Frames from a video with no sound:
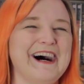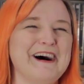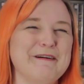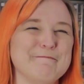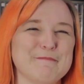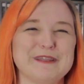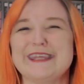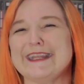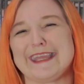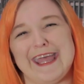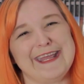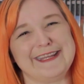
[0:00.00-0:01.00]
um, but then
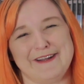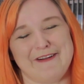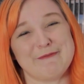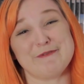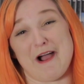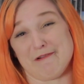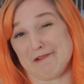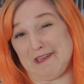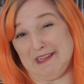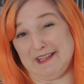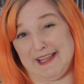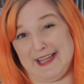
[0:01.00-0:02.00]
again, you know, I'm not
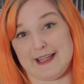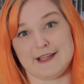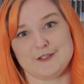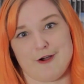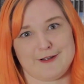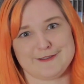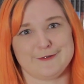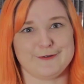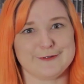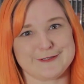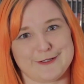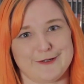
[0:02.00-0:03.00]
really like a Dark
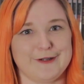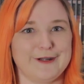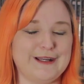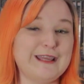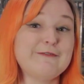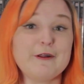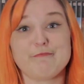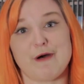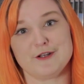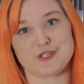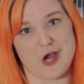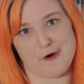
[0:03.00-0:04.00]
Souls or even a
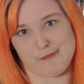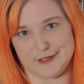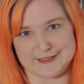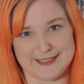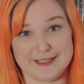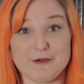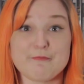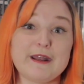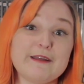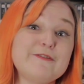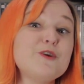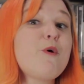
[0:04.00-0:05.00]
Punch Out person.
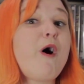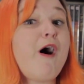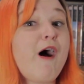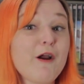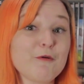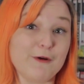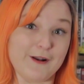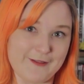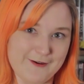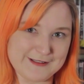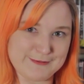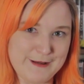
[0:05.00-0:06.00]
But if you are one of
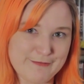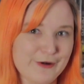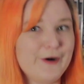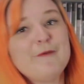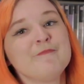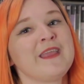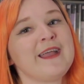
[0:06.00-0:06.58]
those people,